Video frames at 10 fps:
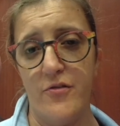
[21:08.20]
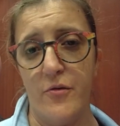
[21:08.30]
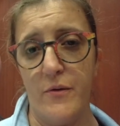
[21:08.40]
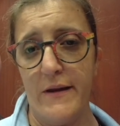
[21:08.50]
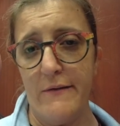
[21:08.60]

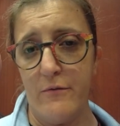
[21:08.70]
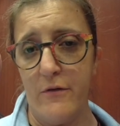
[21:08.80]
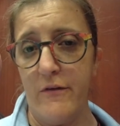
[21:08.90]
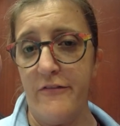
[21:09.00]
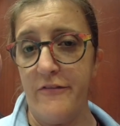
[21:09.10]
so we didn't
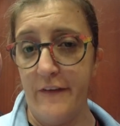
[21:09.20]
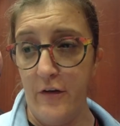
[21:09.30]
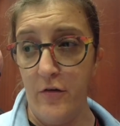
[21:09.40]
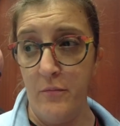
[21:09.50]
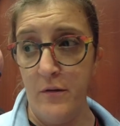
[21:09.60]
really
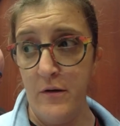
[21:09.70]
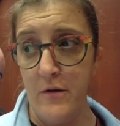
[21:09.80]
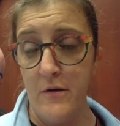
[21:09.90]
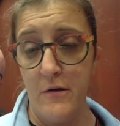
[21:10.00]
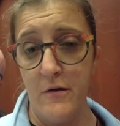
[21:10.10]
film
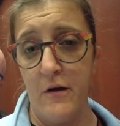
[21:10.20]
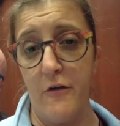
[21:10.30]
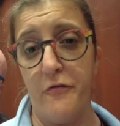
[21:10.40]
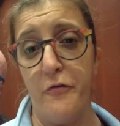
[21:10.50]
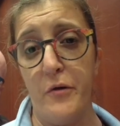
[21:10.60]

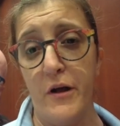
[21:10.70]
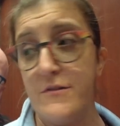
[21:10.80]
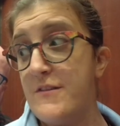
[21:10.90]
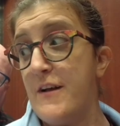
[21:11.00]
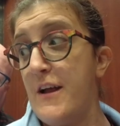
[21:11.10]
our food
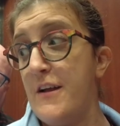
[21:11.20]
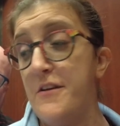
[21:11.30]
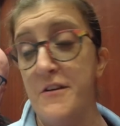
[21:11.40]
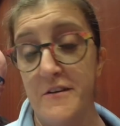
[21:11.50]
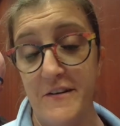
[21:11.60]

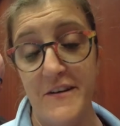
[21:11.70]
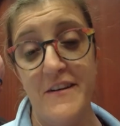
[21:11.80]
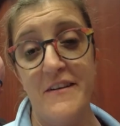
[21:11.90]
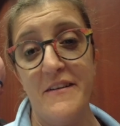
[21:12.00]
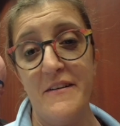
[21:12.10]
outside.
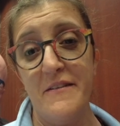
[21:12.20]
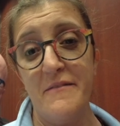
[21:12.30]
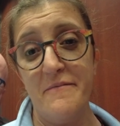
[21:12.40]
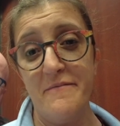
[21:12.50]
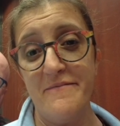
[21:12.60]
That was the
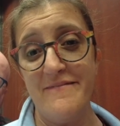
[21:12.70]
biggest